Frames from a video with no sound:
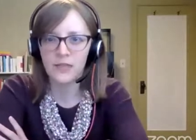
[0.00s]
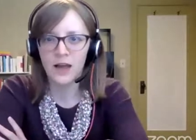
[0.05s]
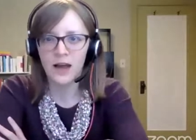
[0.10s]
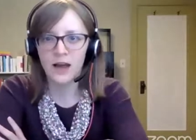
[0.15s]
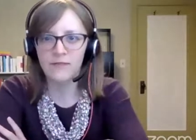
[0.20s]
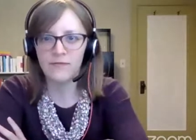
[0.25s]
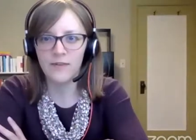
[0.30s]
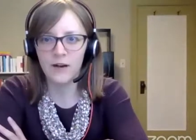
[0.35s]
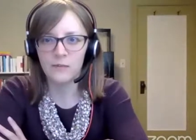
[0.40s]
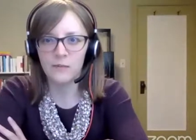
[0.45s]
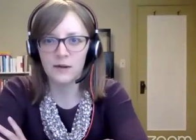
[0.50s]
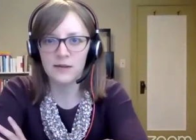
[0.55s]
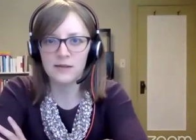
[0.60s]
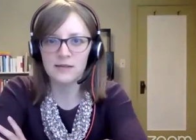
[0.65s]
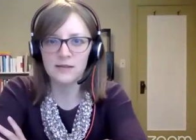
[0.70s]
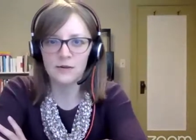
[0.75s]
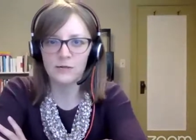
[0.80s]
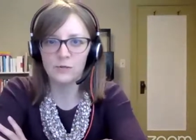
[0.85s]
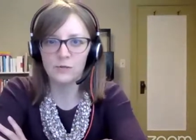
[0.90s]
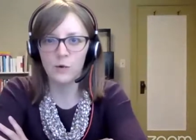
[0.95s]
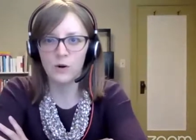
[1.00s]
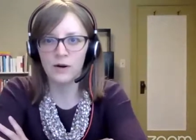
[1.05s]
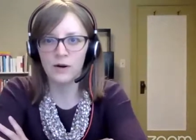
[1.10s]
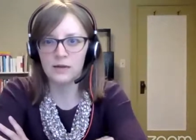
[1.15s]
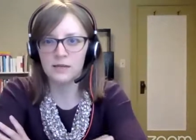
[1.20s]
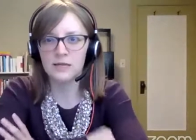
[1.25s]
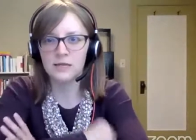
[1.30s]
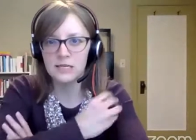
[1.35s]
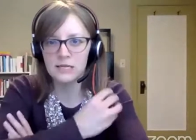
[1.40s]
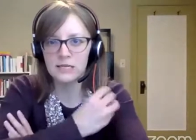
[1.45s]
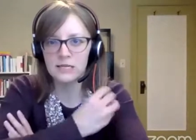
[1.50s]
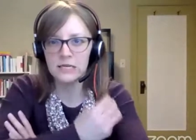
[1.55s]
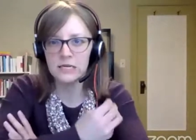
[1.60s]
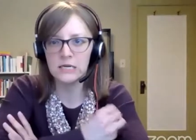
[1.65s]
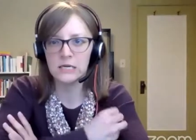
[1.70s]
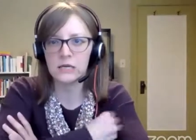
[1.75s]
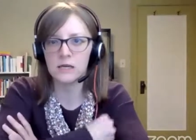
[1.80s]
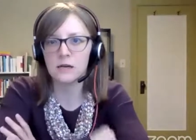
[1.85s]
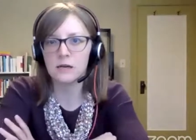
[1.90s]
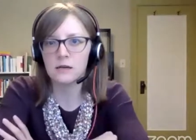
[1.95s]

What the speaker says: I found myself wanting to stick